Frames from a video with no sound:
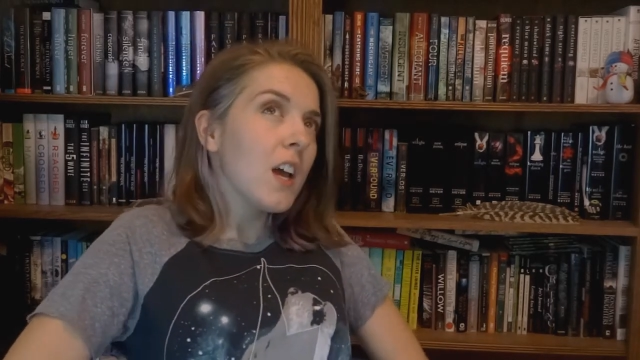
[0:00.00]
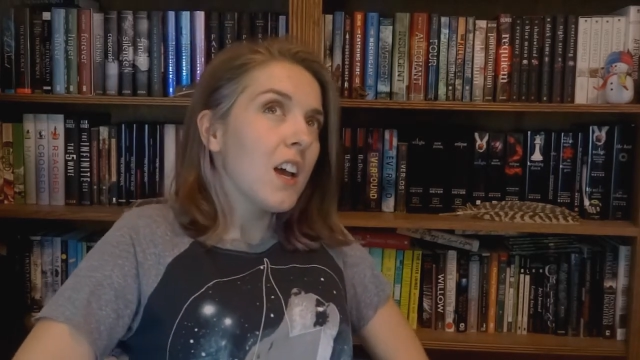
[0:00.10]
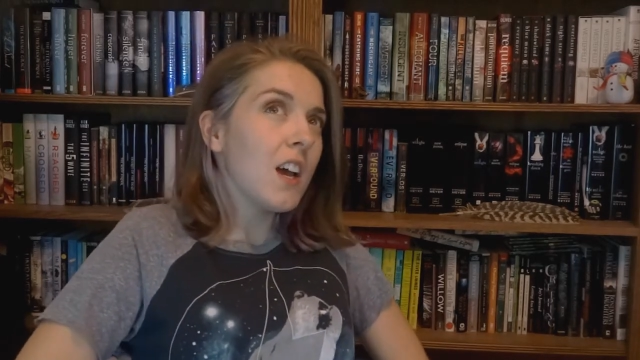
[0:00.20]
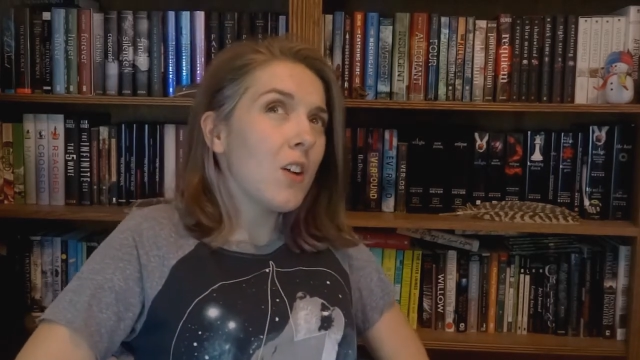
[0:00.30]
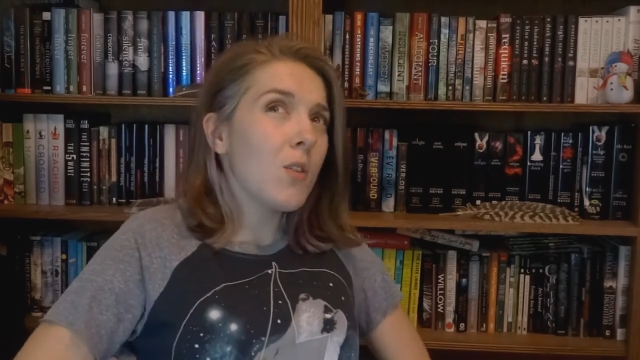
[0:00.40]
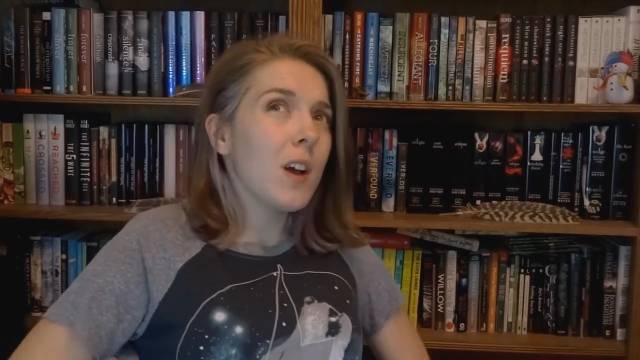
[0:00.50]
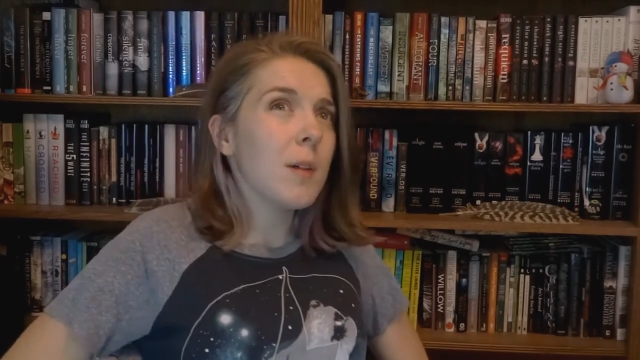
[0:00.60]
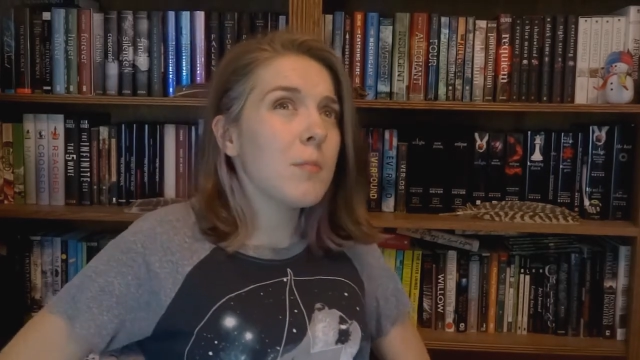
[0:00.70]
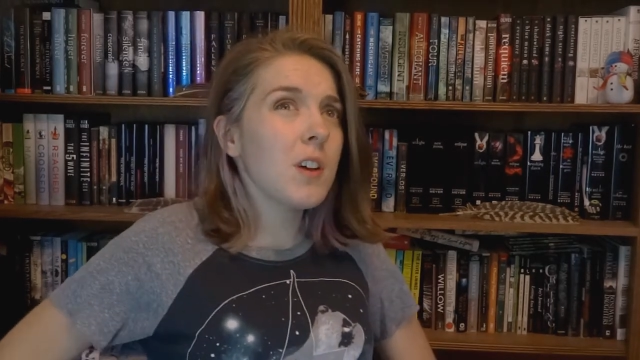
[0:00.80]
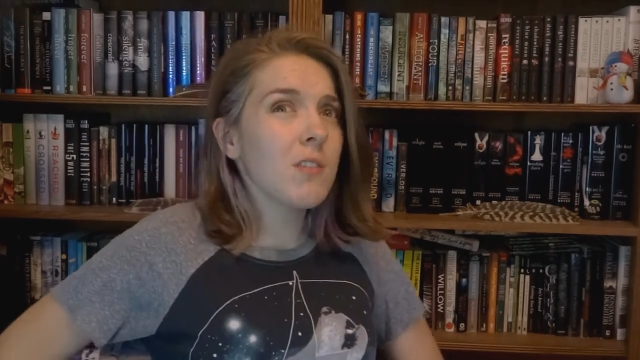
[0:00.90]
how
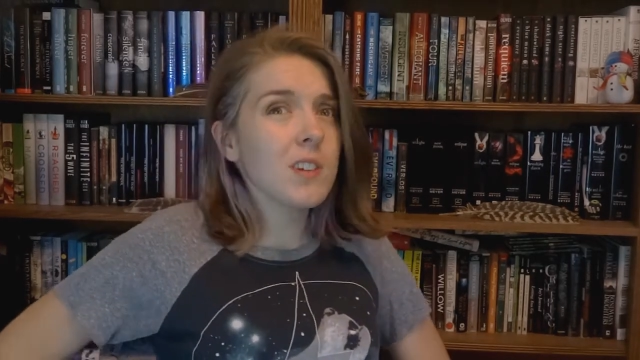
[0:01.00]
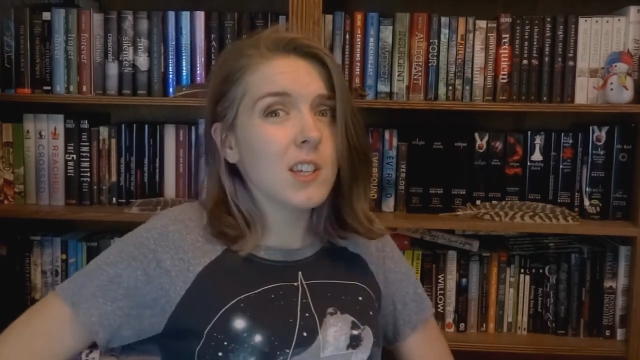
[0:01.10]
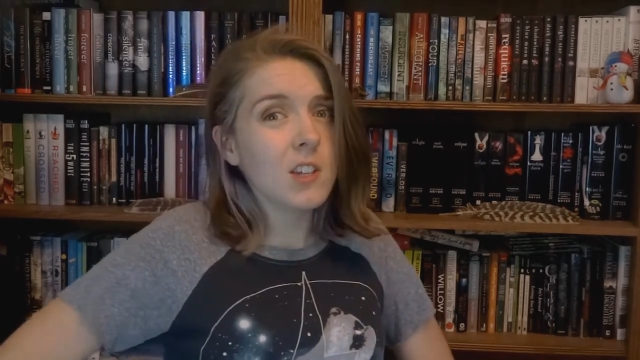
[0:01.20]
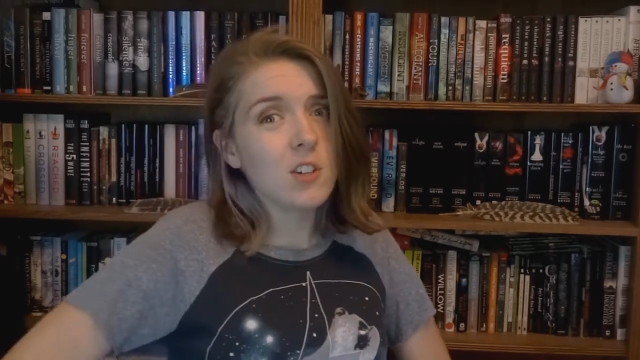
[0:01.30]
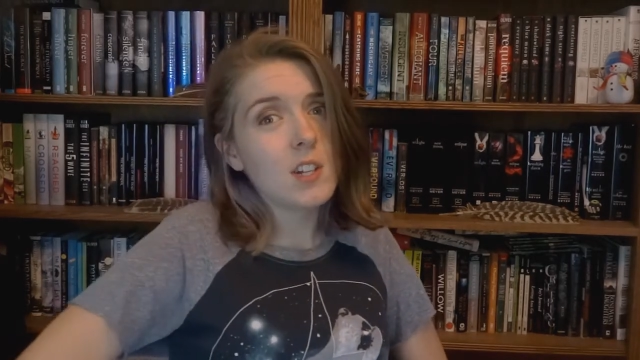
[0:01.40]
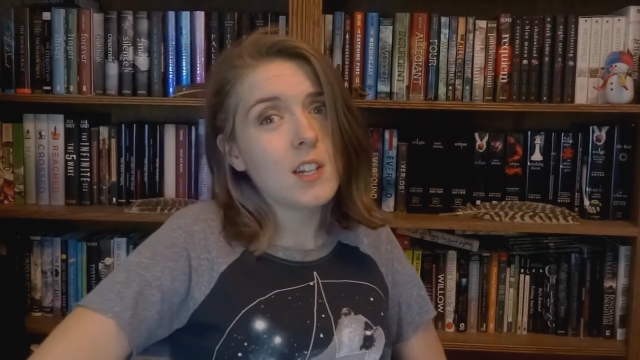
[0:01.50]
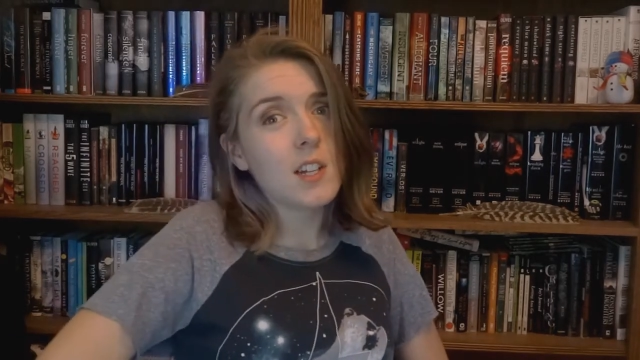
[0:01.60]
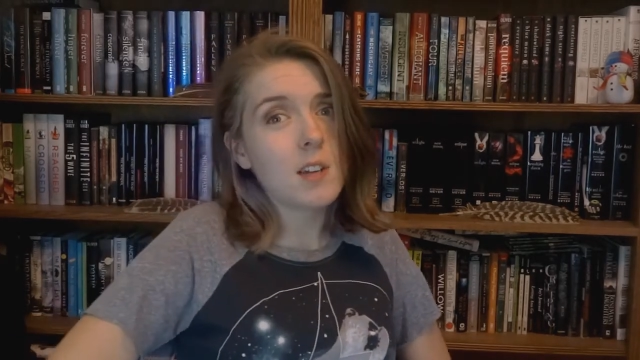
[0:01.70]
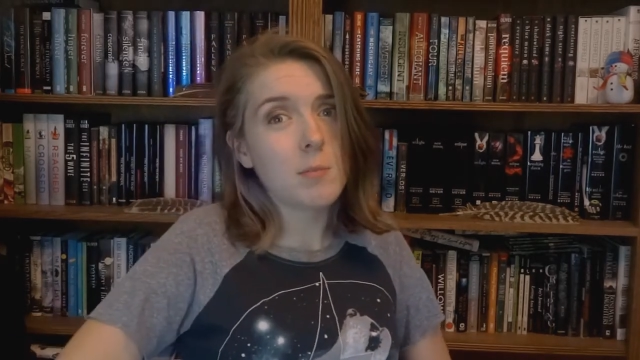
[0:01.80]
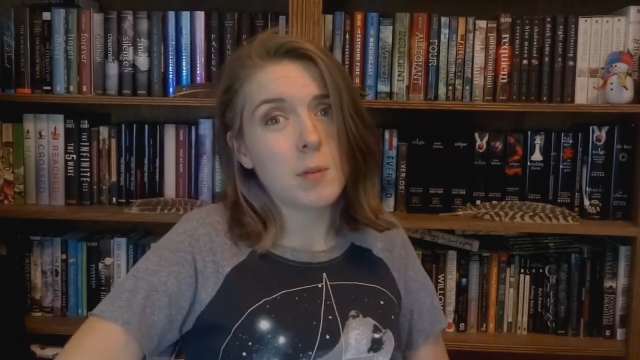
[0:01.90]
I'm not really good at
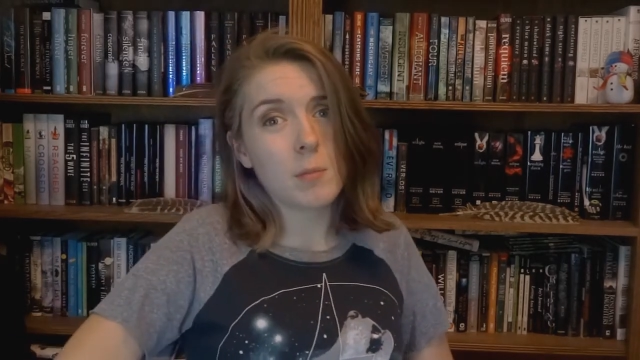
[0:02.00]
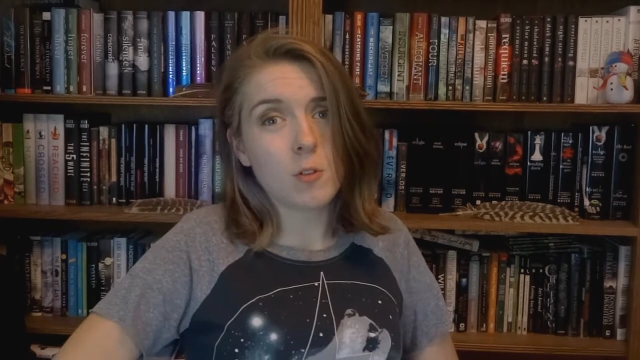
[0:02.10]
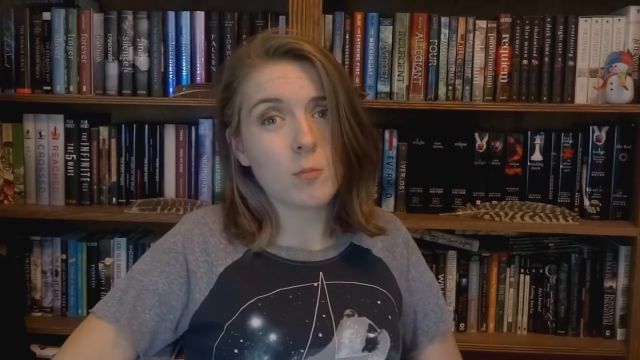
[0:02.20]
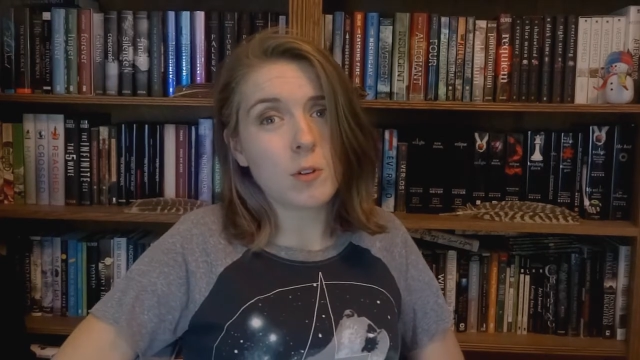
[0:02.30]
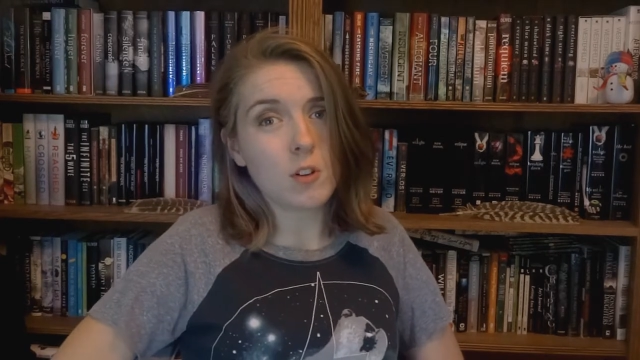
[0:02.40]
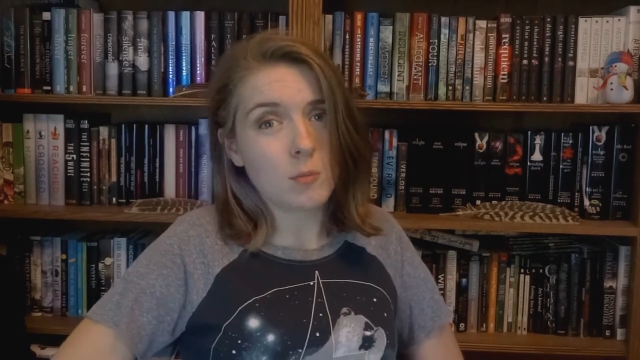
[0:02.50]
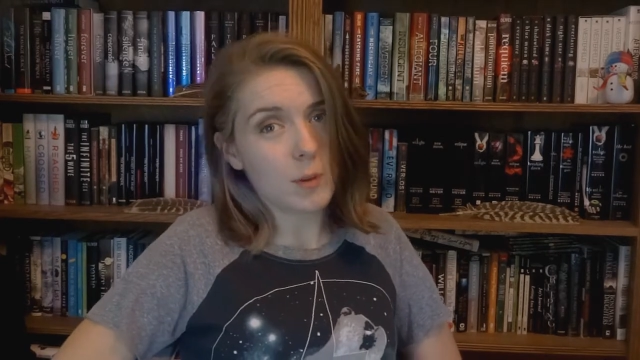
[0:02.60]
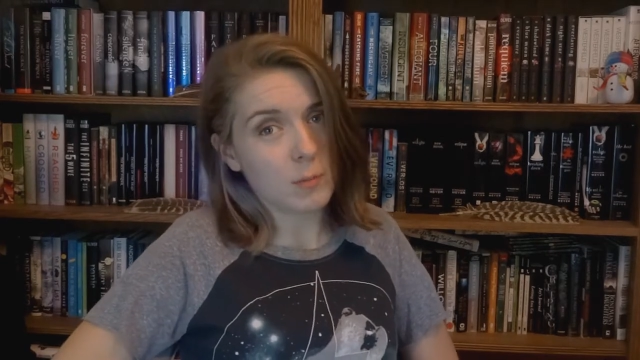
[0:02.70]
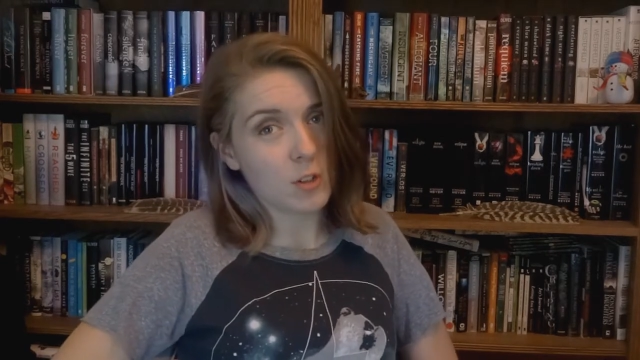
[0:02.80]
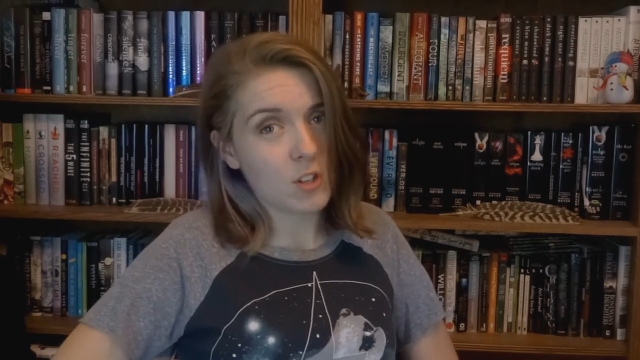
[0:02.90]
letting people borrow my
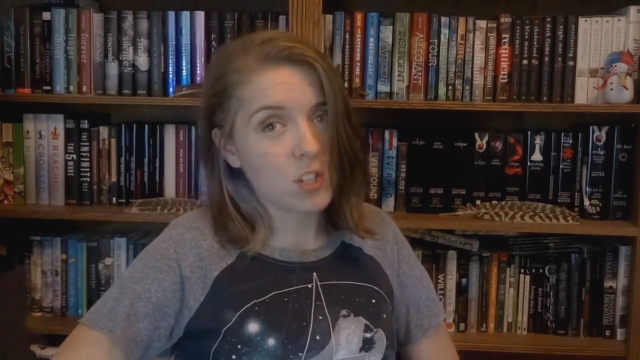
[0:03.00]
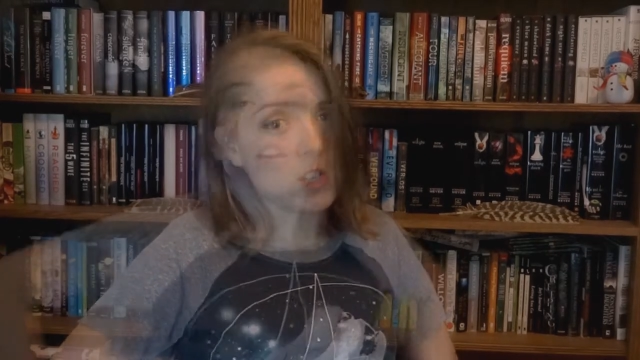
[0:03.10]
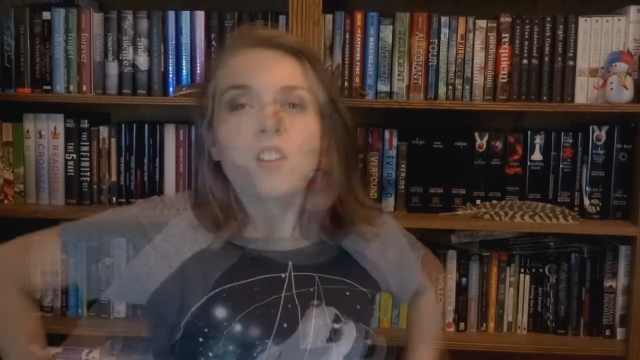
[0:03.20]
books.